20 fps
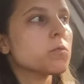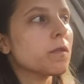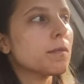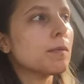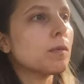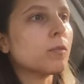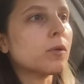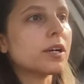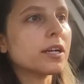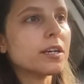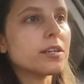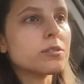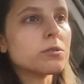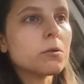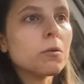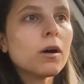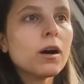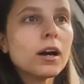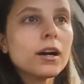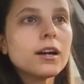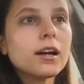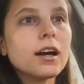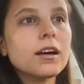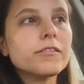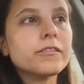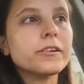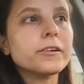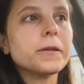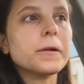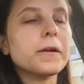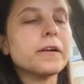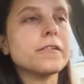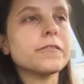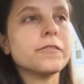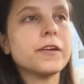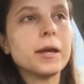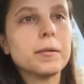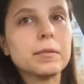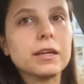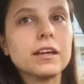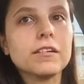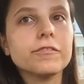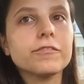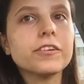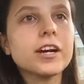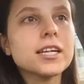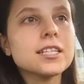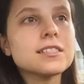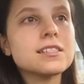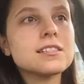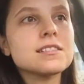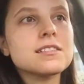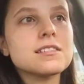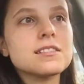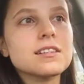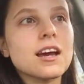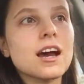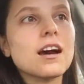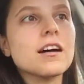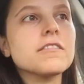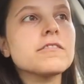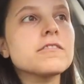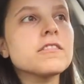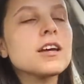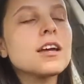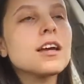we've been working so hard on for their family and friends and stuff.